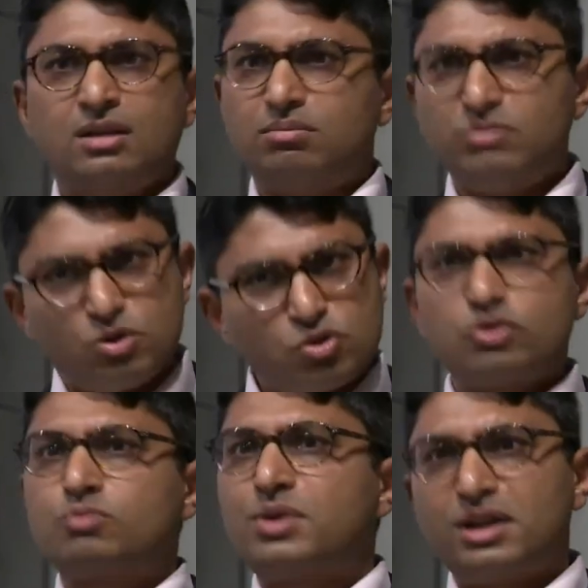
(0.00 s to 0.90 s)
You
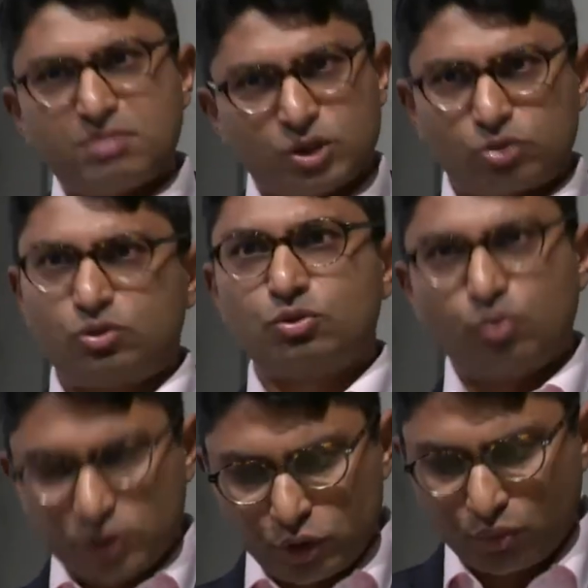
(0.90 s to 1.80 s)
could pretty much do
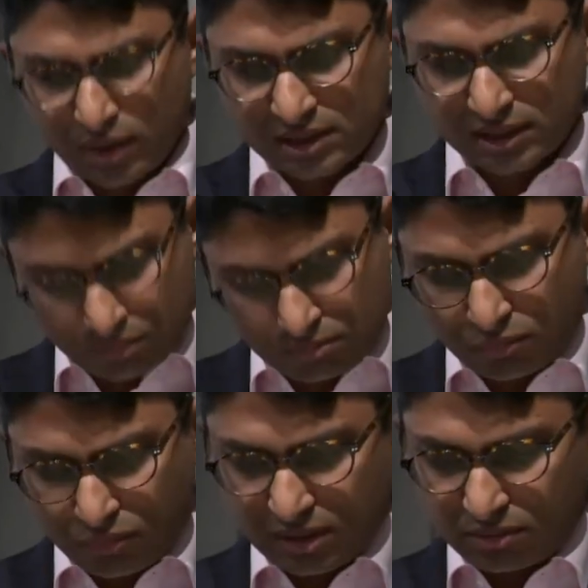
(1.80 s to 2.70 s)
what you wanted
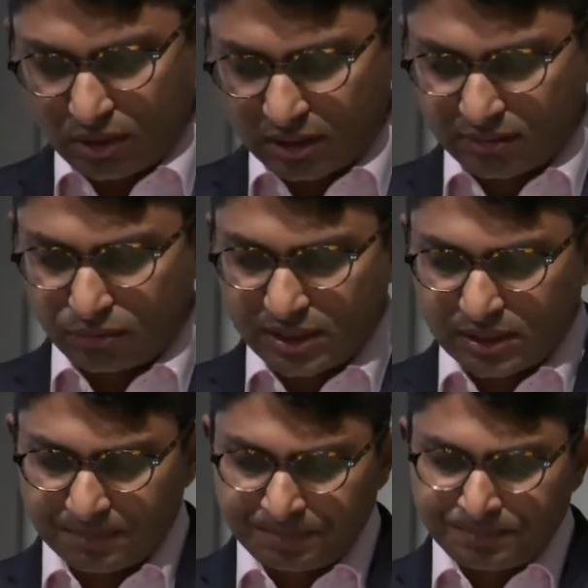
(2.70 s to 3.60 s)
within relative reason.